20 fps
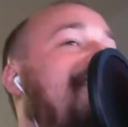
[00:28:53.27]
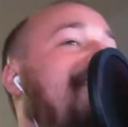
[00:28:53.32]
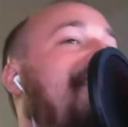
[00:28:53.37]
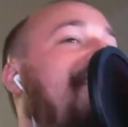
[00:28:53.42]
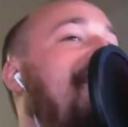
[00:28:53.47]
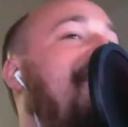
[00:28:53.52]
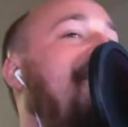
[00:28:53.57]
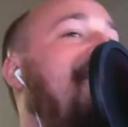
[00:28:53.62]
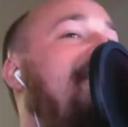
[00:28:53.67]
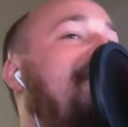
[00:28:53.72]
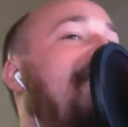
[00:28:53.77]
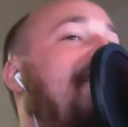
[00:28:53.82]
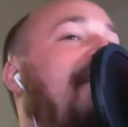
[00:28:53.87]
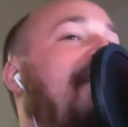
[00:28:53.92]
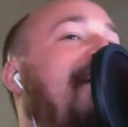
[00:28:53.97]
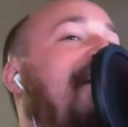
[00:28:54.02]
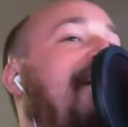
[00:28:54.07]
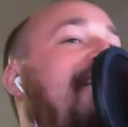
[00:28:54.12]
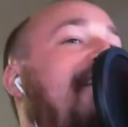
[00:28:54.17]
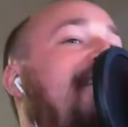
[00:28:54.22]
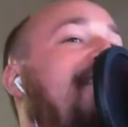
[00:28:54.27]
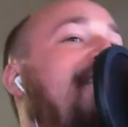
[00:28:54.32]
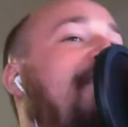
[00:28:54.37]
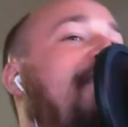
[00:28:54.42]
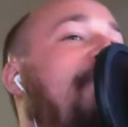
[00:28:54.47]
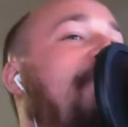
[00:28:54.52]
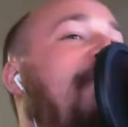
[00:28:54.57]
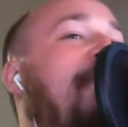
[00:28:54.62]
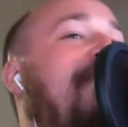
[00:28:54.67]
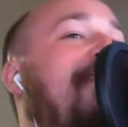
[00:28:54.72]
can I stick around and
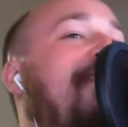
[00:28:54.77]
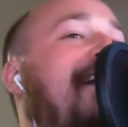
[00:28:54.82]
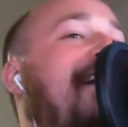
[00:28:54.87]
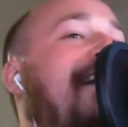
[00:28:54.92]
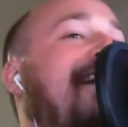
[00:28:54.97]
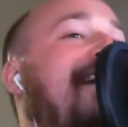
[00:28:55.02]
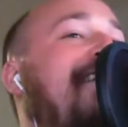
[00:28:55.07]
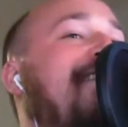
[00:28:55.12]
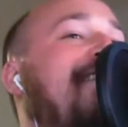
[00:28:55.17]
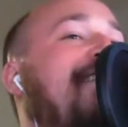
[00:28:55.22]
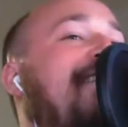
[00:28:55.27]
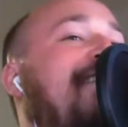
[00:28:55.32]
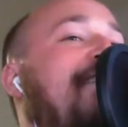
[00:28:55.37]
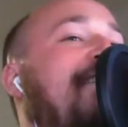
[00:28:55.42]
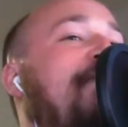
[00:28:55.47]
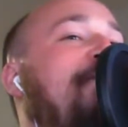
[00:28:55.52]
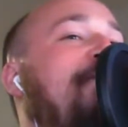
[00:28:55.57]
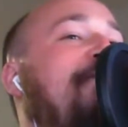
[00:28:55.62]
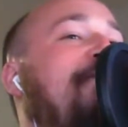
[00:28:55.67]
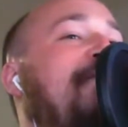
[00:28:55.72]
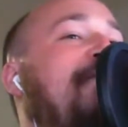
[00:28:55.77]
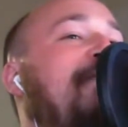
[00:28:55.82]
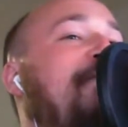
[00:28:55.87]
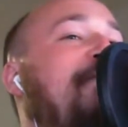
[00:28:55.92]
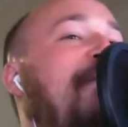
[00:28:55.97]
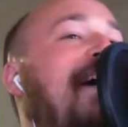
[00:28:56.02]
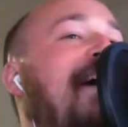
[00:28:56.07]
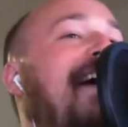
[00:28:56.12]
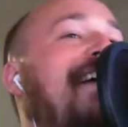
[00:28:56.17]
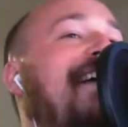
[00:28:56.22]
see what the heck is in this
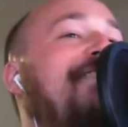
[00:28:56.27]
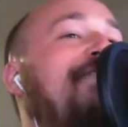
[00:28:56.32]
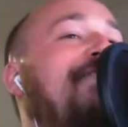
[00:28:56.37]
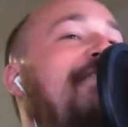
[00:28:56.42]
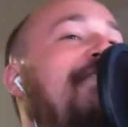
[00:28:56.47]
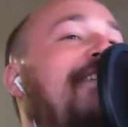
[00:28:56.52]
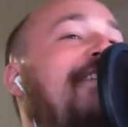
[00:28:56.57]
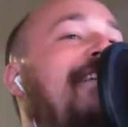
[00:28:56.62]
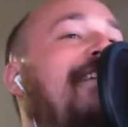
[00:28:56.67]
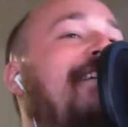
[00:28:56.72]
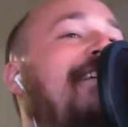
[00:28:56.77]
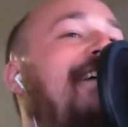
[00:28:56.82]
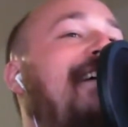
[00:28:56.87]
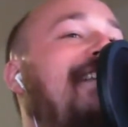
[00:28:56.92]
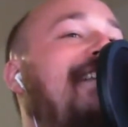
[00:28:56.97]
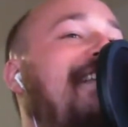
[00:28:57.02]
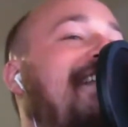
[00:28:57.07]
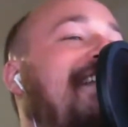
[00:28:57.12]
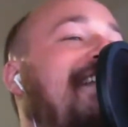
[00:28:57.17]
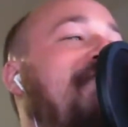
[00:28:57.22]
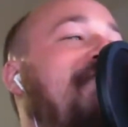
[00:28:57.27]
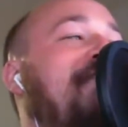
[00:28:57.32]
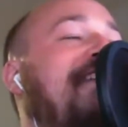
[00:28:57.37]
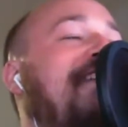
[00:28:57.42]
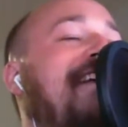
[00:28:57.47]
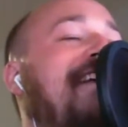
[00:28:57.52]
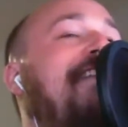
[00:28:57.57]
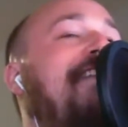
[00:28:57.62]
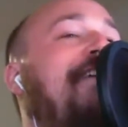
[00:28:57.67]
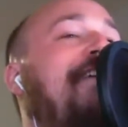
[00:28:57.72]
package? And they like
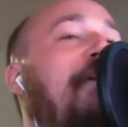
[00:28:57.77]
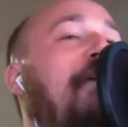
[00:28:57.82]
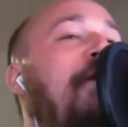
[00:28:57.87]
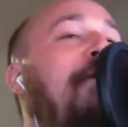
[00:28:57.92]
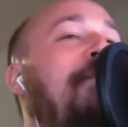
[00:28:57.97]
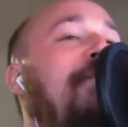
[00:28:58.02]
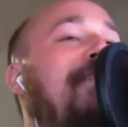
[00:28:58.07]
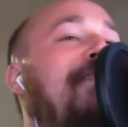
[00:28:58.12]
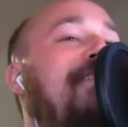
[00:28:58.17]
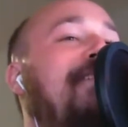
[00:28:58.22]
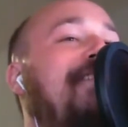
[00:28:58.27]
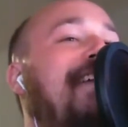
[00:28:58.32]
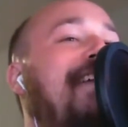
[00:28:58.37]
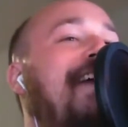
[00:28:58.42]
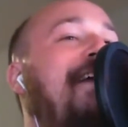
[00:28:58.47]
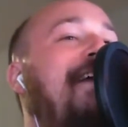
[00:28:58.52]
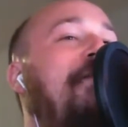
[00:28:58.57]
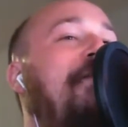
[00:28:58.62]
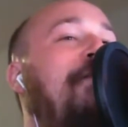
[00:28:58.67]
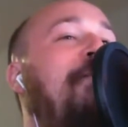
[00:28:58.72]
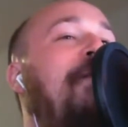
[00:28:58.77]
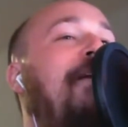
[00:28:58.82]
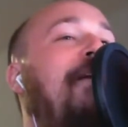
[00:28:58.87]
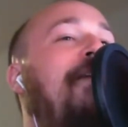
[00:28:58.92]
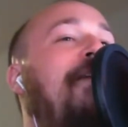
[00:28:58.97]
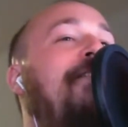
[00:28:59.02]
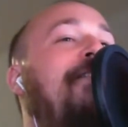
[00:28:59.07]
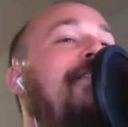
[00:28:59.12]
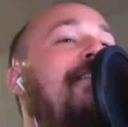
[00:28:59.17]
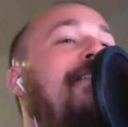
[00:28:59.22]
stand there and open this kangaroo
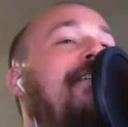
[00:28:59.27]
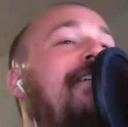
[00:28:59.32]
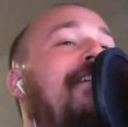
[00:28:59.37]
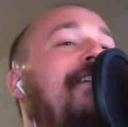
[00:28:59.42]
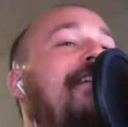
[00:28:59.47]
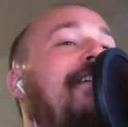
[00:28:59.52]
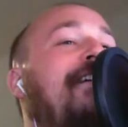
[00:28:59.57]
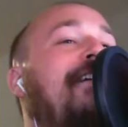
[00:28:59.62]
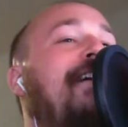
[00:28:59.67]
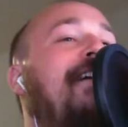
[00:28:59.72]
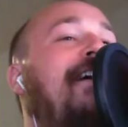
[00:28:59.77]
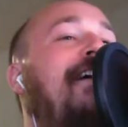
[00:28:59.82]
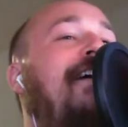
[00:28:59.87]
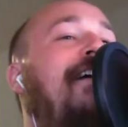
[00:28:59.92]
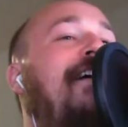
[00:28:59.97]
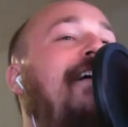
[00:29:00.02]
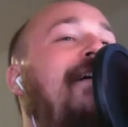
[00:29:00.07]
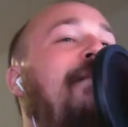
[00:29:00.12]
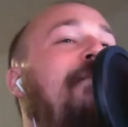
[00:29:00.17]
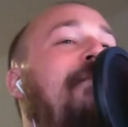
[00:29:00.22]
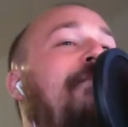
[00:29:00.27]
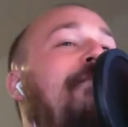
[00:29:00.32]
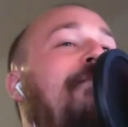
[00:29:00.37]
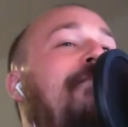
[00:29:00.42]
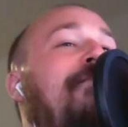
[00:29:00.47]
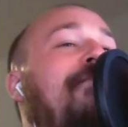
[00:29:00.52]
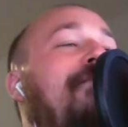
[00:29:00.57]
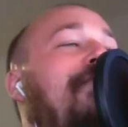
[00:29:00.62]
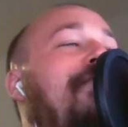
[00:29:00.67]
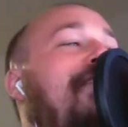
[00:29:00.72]
pelt.
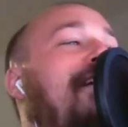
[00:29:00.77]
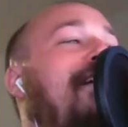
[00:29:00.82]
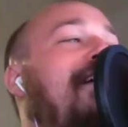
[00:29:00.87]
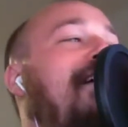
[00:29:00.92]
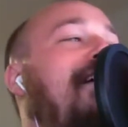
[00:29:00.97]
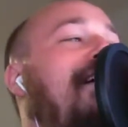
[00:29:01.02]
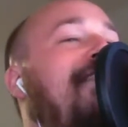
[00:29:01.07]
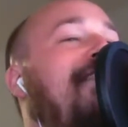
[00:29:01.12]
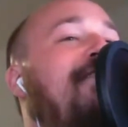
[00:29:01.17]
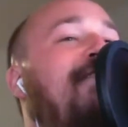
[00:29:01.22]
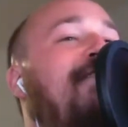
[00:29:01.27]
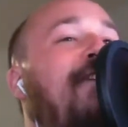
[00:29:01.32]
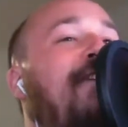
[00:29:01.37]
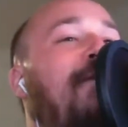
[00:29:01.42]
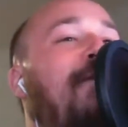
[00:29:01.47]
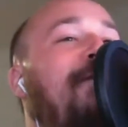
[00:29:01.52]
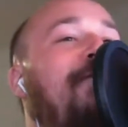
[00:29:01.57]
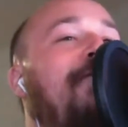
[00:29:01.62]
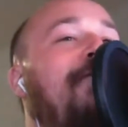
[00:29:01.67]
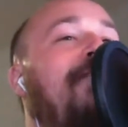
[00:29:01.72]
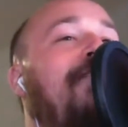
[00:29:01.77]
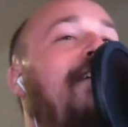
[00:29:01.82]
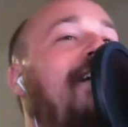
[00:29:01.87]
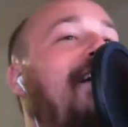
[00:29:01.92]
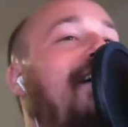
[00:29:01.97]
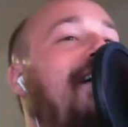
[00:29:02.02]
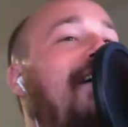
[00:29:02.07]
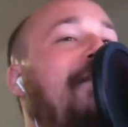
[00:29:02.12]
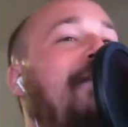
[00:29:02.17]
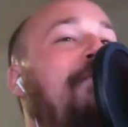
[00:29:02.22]
And so,
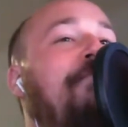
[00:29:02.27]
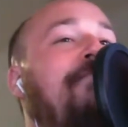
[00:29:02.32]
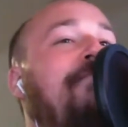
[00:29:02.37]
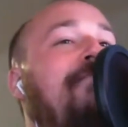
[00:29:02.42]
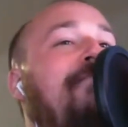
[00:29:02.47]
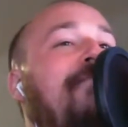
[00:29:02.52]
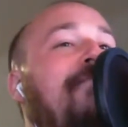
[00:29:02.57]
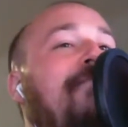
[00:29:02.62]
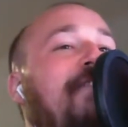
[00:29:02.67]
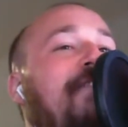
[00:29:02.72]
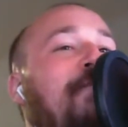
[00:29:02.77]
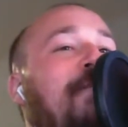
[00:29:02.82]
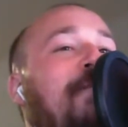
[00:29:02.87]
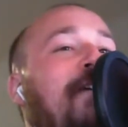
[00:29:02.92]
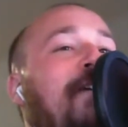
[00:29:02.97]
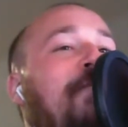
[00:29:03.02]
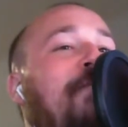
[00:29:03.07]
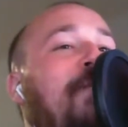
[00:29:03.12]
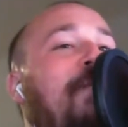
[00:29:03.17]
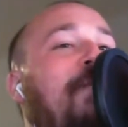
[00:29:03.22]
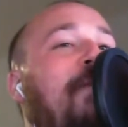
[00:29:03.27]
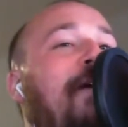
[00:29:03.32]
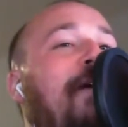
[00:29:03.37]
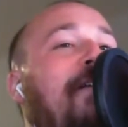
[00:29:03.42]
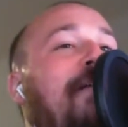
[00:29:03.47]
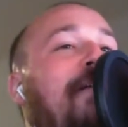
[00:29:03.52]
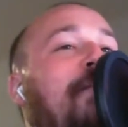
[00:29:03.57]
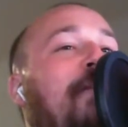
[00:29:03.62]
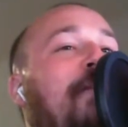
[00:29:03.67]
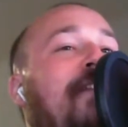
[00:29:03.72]
so we
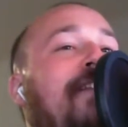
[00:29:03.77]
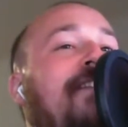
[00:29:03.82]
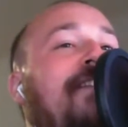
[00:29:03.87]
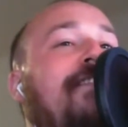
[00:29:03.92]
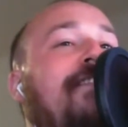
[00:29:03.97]
wound up with it.